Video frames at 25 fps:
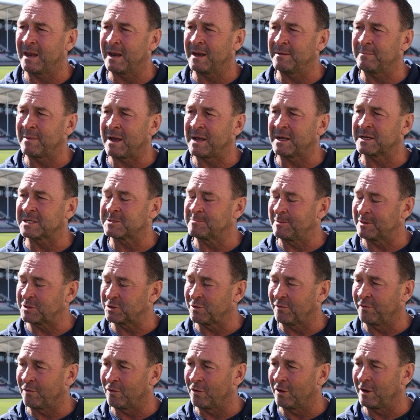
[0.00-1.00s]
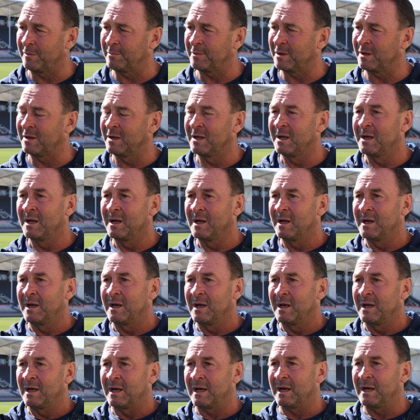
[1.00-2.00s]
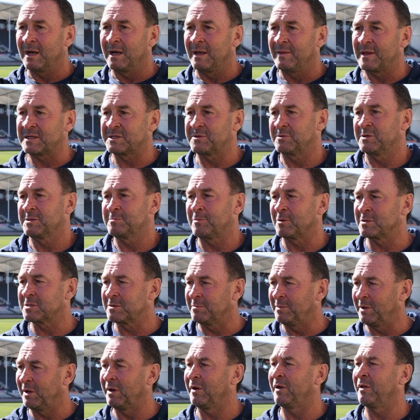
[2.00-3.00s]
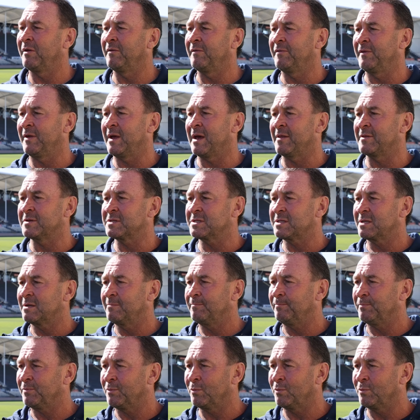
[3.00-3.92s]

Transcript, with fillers: and make it special for him, and uh, that's the responsibility of the others.